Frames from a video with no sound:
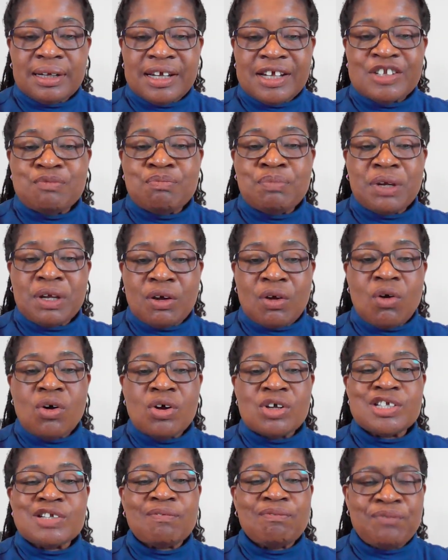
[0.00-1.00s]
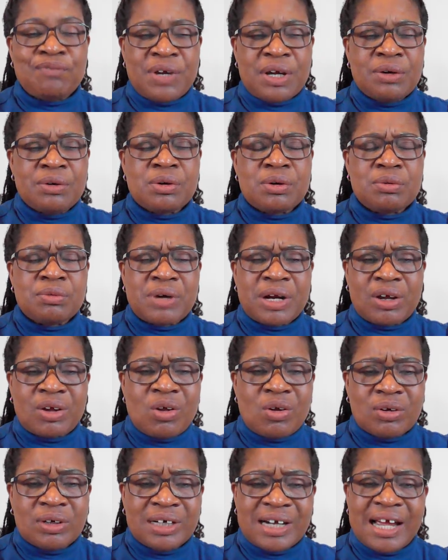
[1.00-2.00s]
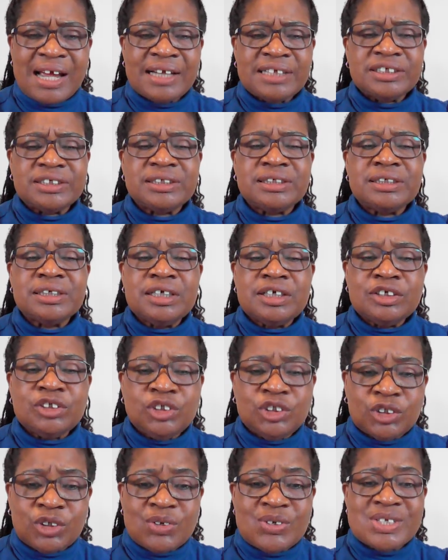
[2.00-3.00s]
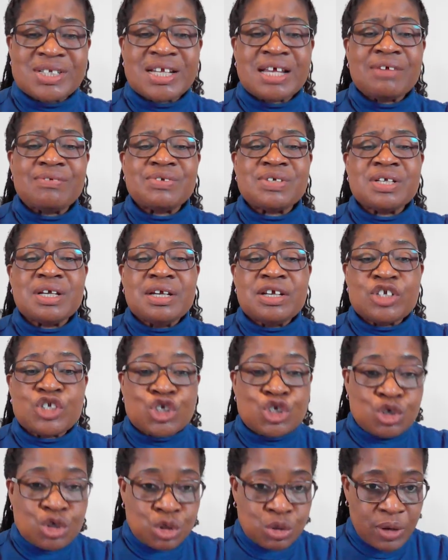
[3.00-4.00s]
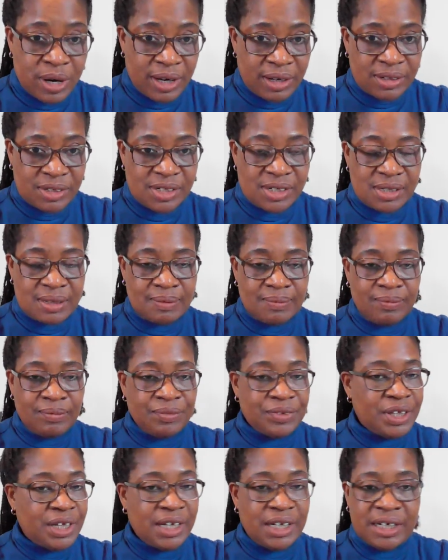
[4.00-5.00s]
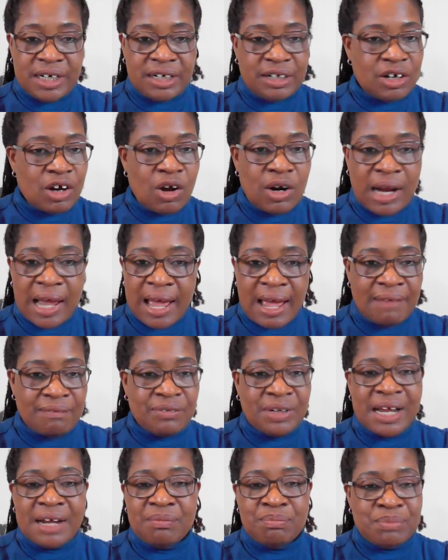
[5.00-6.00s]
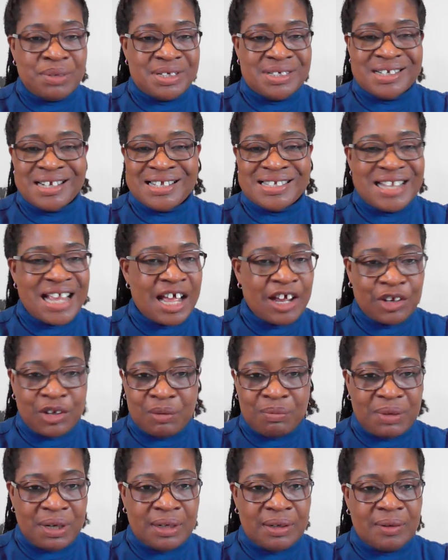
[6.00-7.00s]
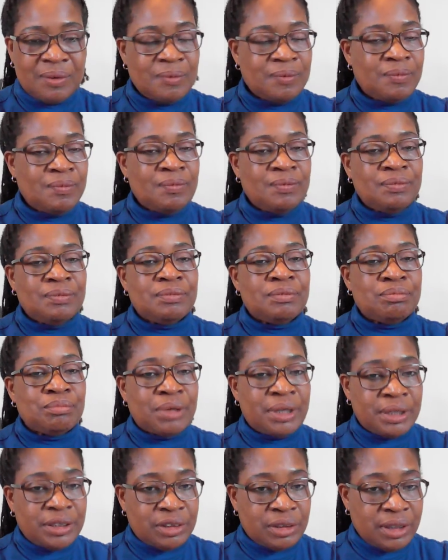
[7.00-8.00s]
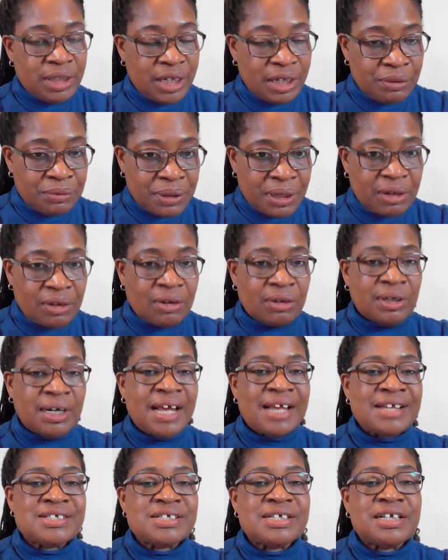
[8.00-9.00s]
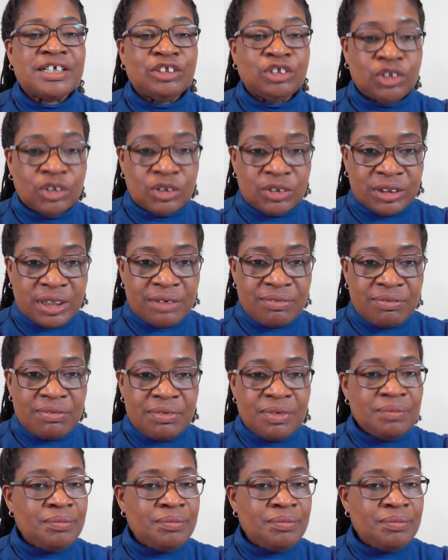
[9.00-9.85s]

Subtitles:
it's because Pharaoh recognized Joseph's strengths. He did not have that business acumen, but he recognized it in Joseph.